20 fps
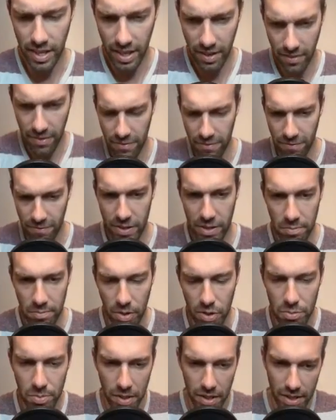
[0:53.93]
for the
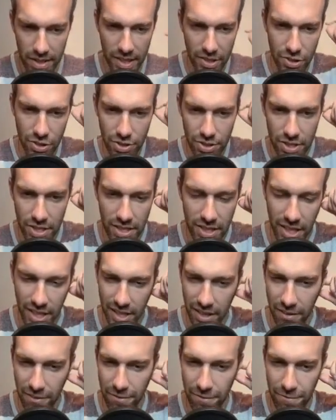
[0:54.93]
most part, unless you're seeing
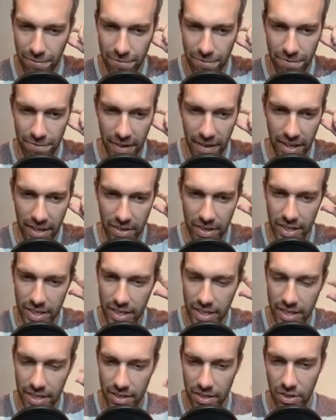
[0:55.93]
like a
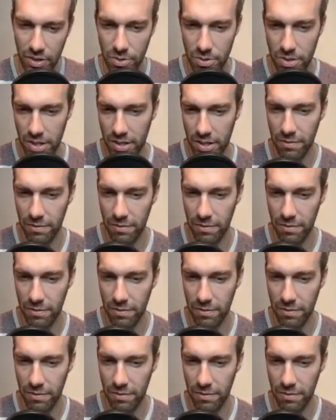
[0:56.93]
fairy using